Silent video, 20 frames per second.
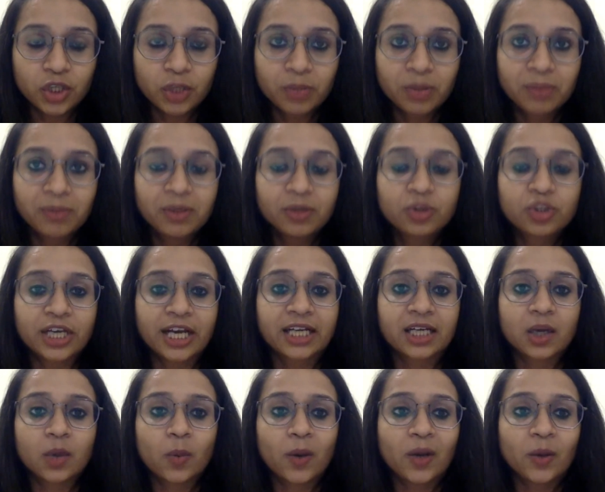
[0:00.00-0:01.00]
or maybe you
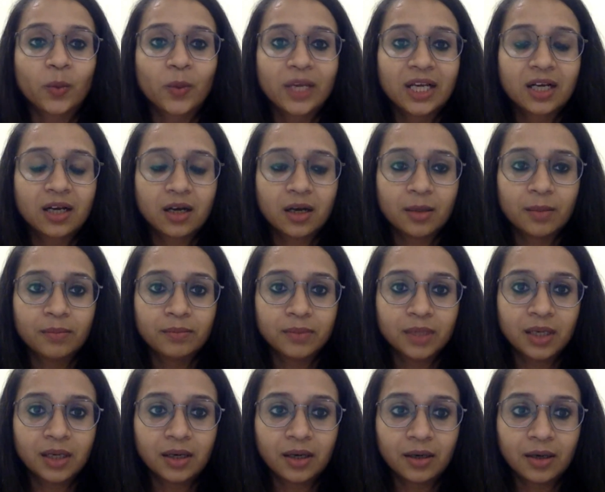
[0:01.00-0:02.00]
checked 1 week
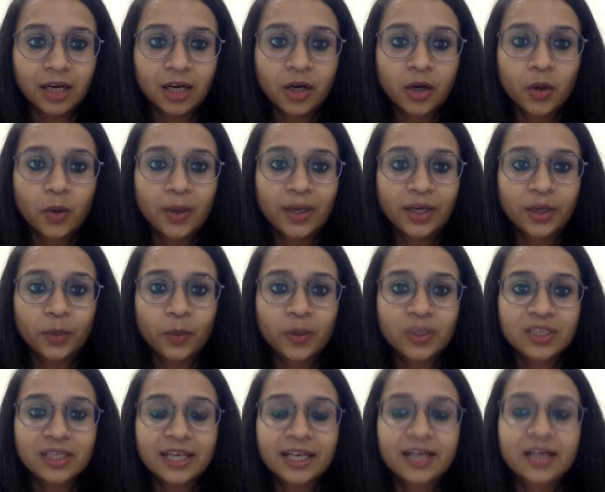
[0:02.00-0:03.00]
ago and it
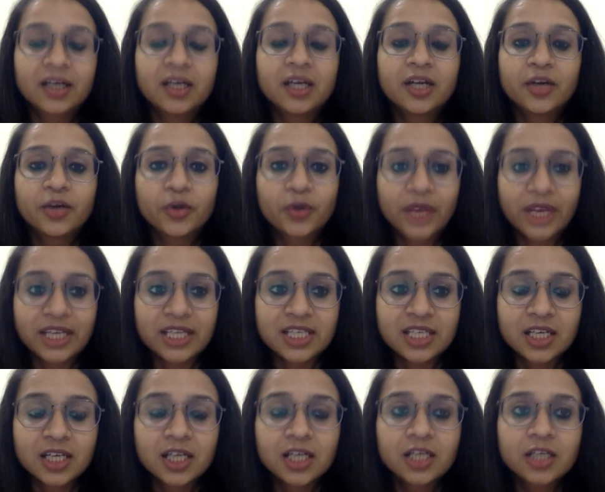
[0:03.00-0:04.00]
was like raised.